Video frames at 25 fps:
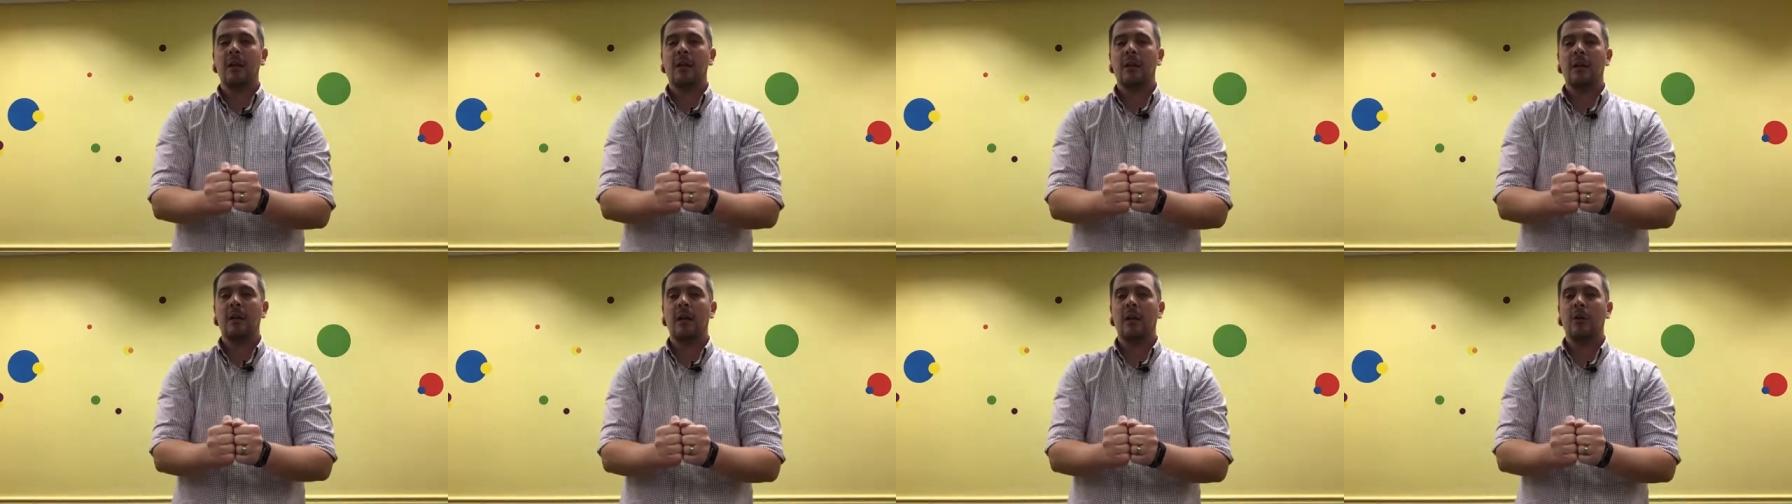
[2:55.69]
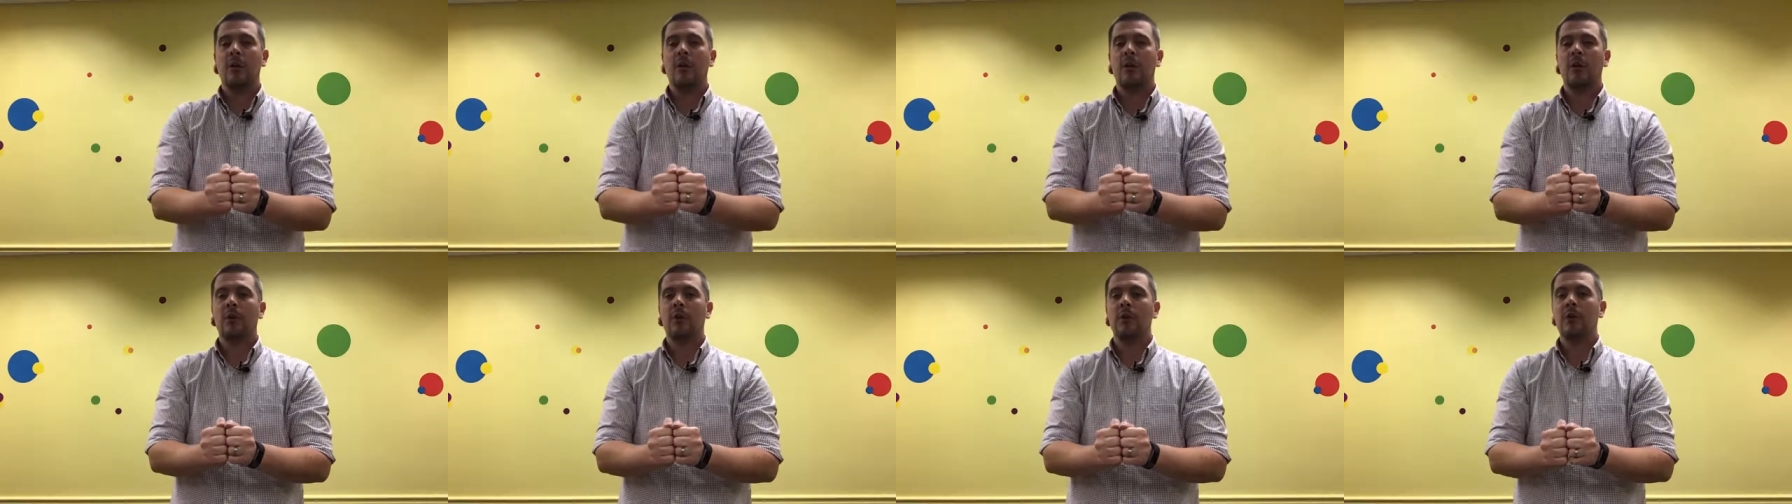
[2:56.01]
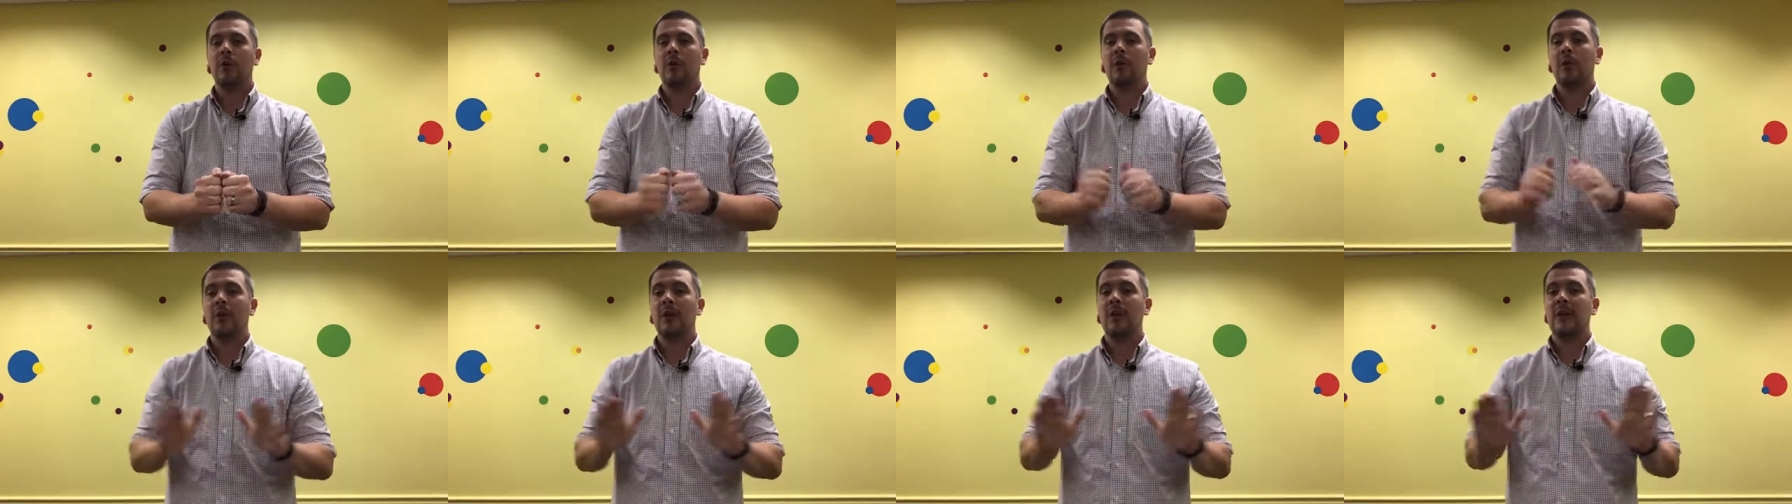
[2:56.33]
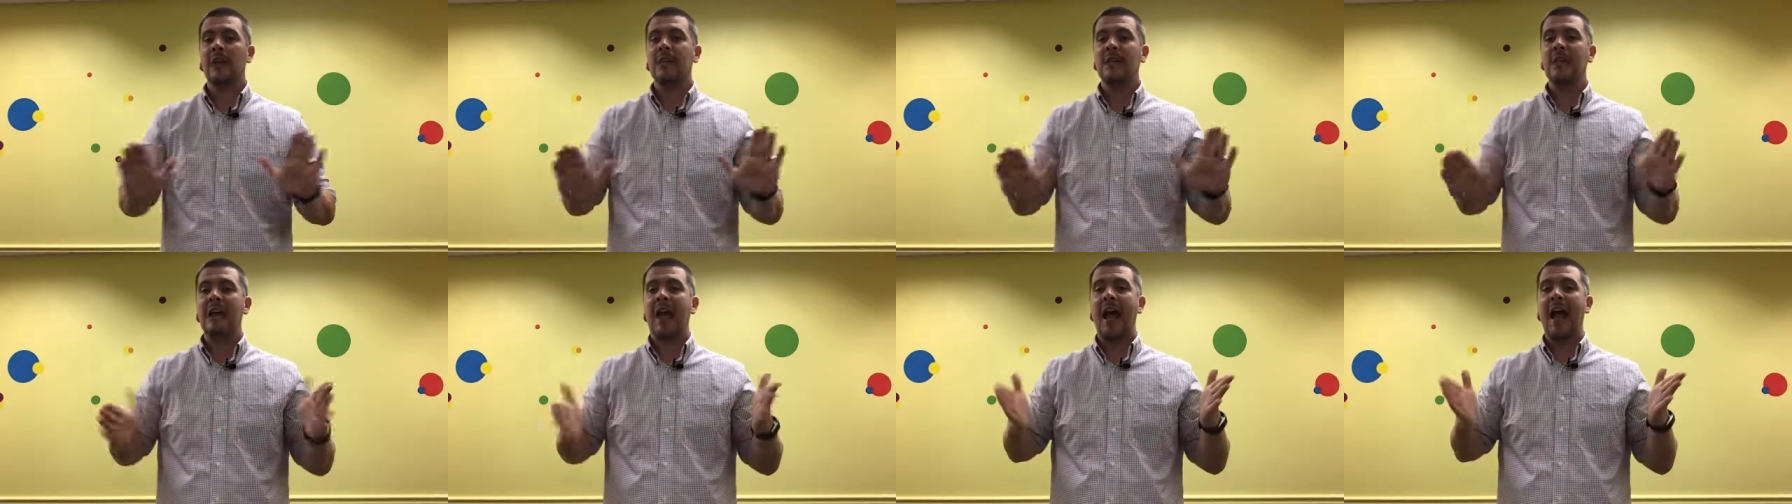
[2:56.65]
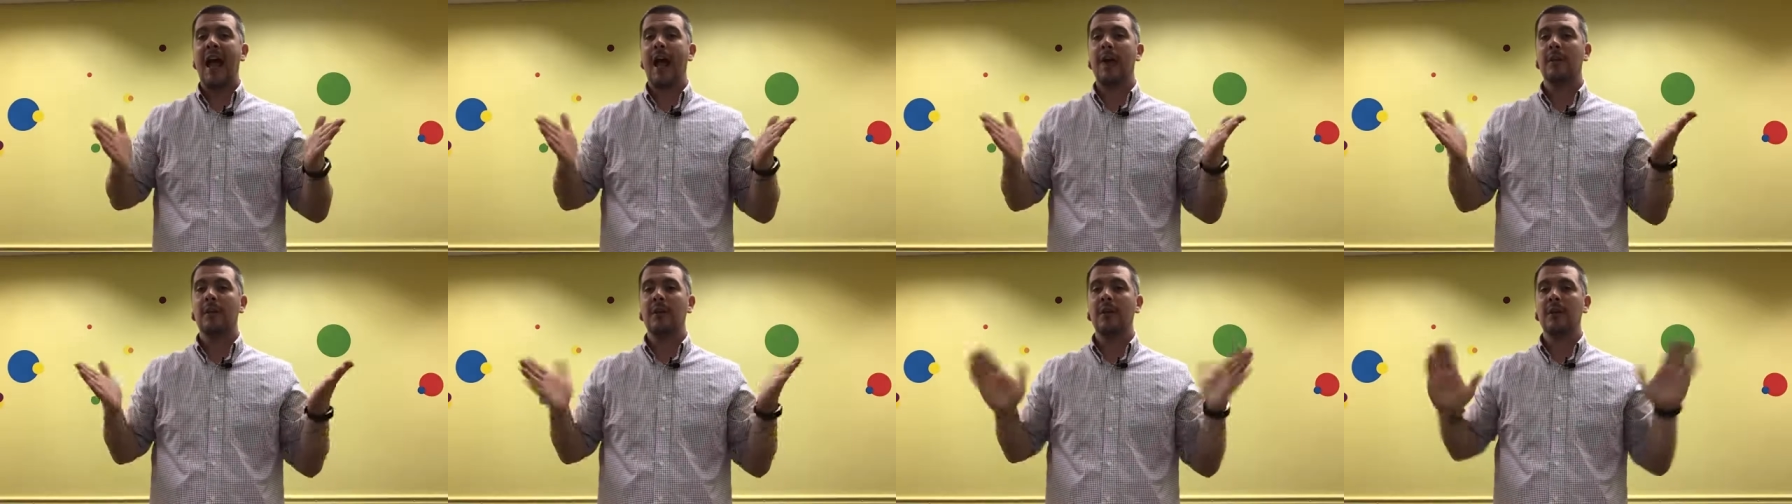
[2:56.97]
that we'll do is
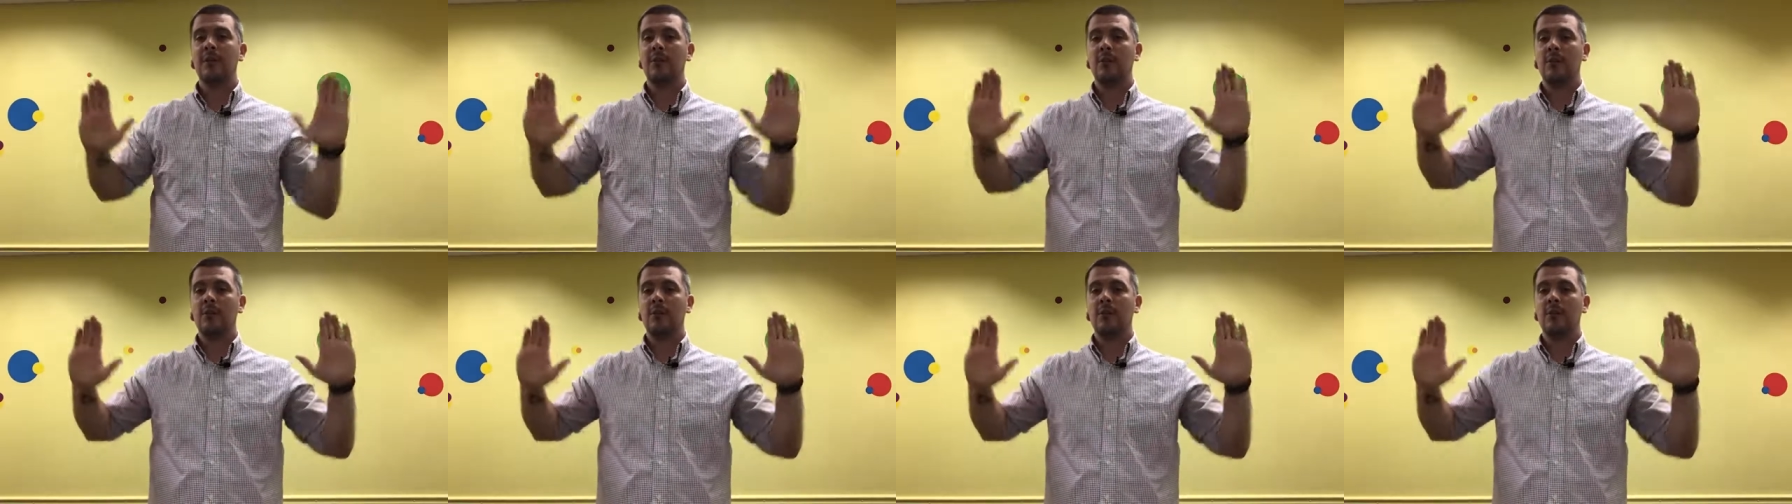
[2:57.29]
happy.